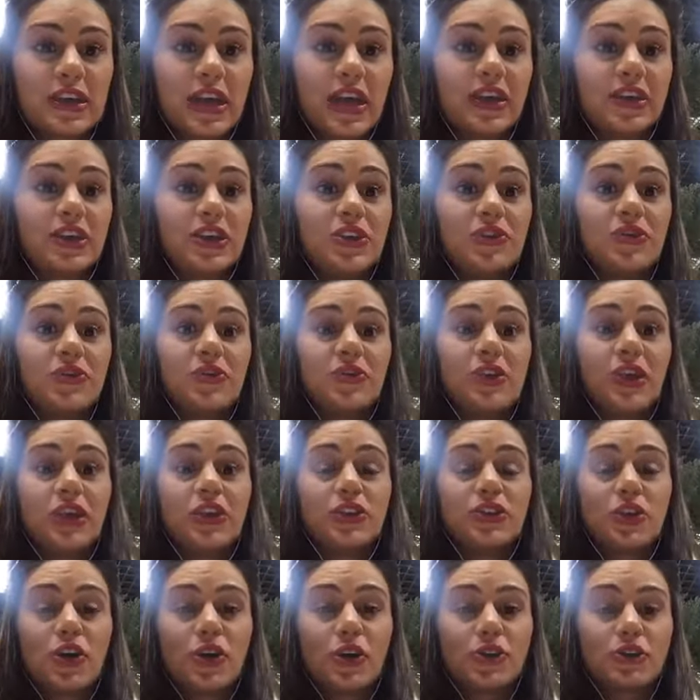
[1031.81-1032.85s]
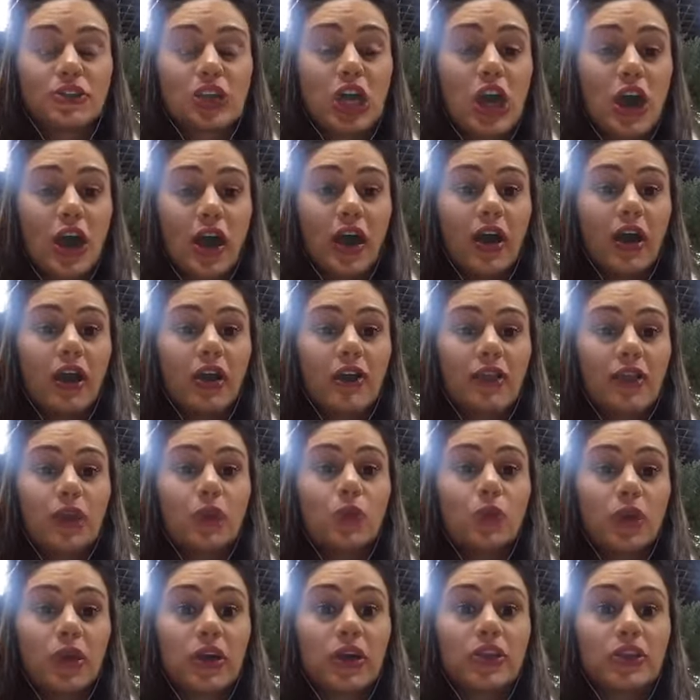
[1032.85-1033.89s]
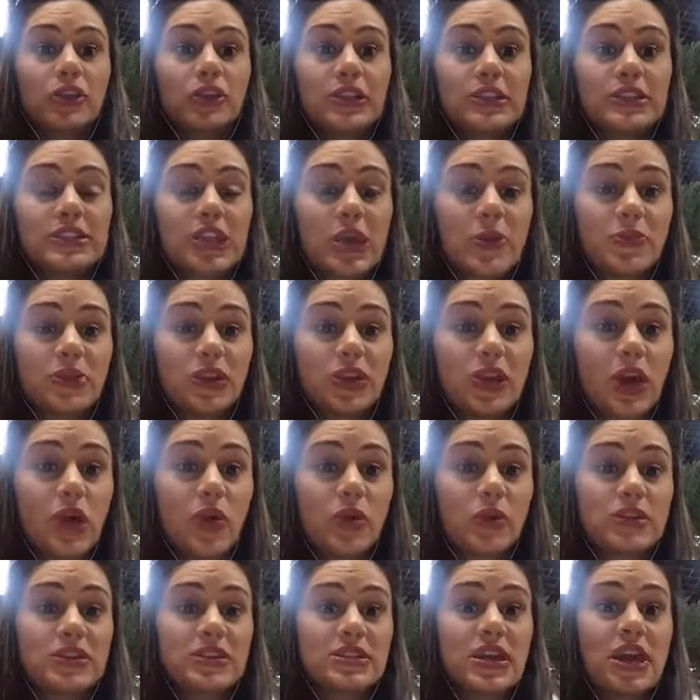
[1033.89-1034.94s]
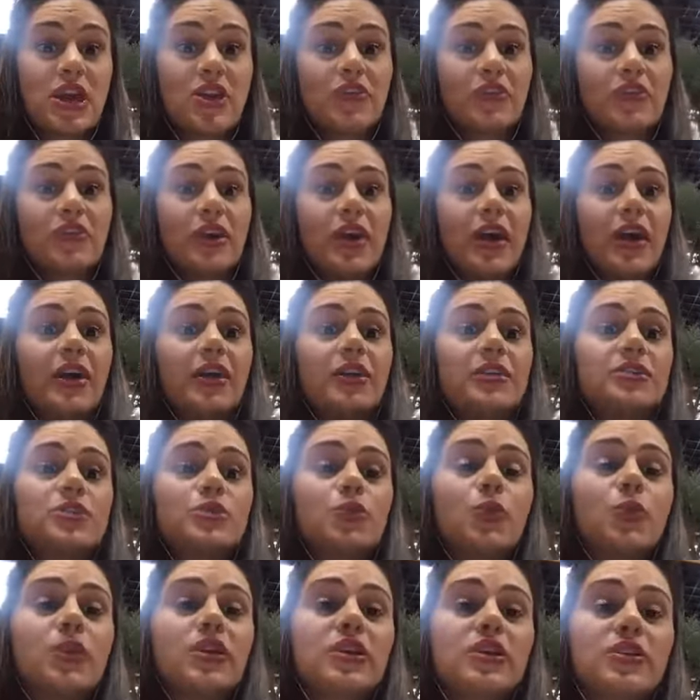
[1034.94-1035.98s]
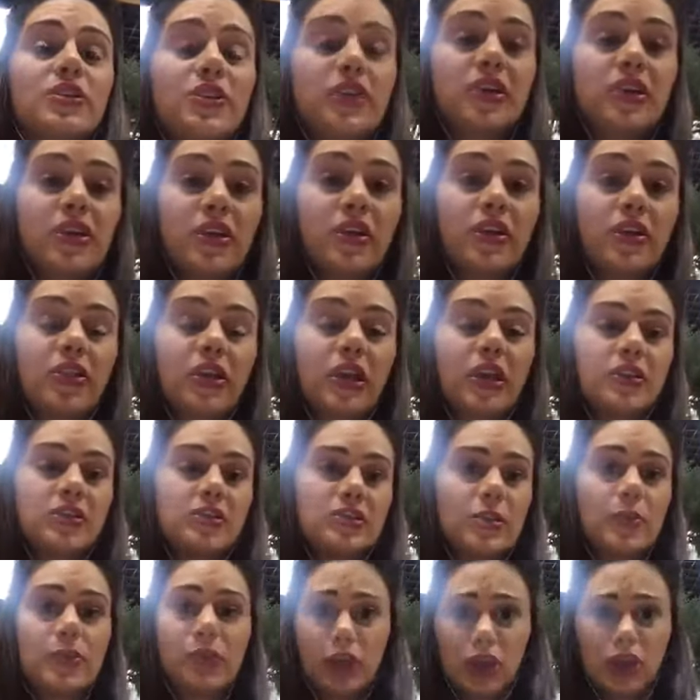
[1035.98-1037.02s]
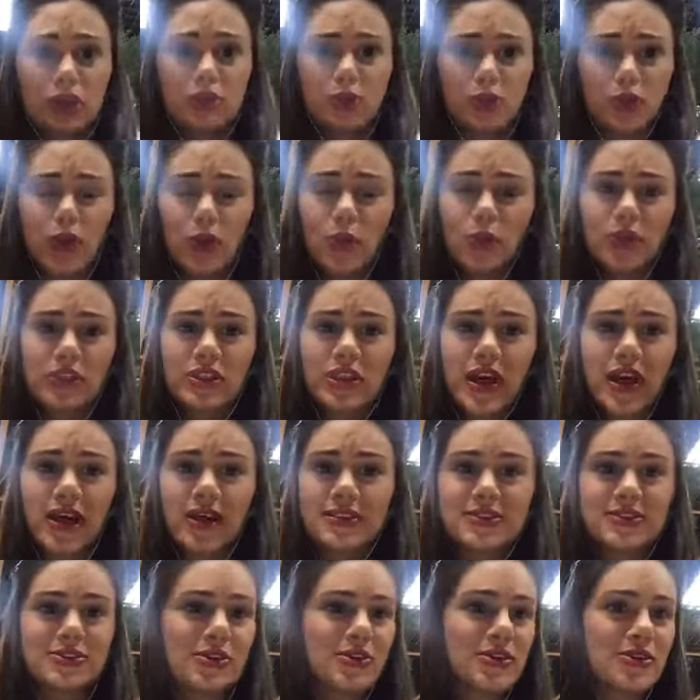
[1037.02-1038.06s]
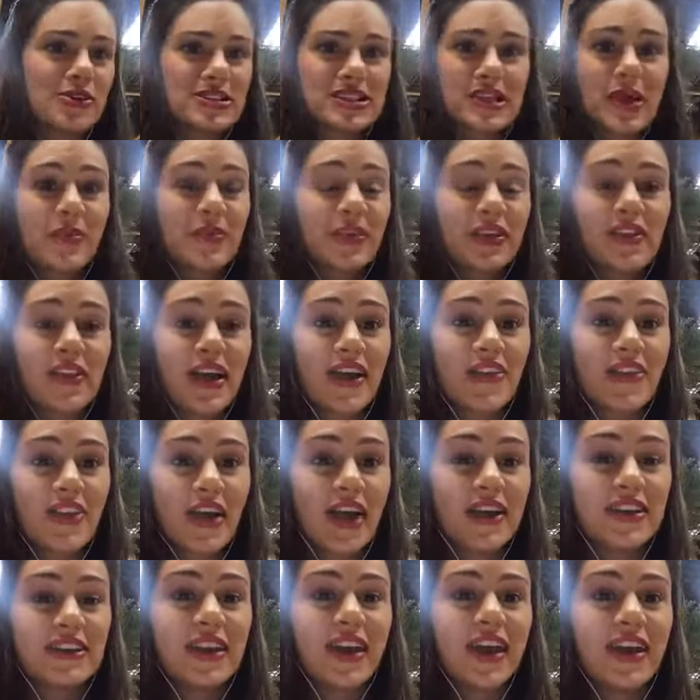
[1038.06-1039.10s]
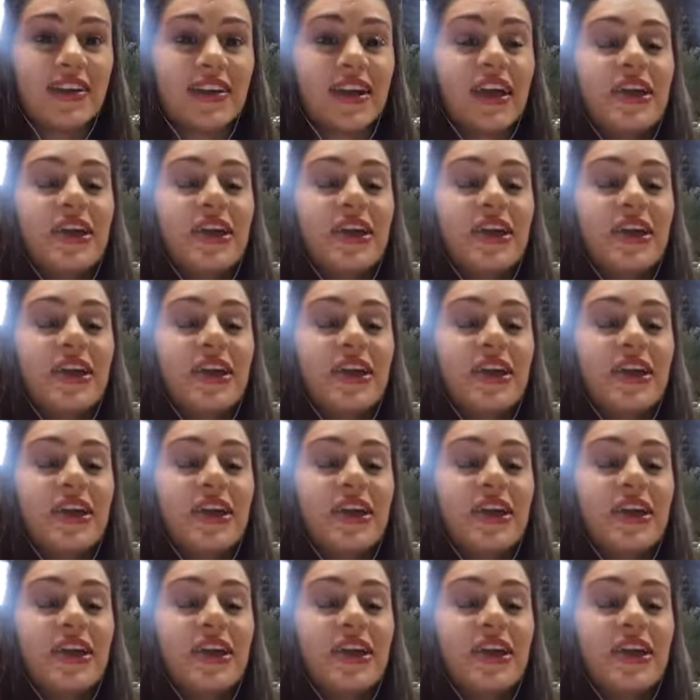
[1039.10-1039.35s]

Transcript: And if they don't, then we are not accepting ourselves, and we are thinking that something is wrong with us or something like that. And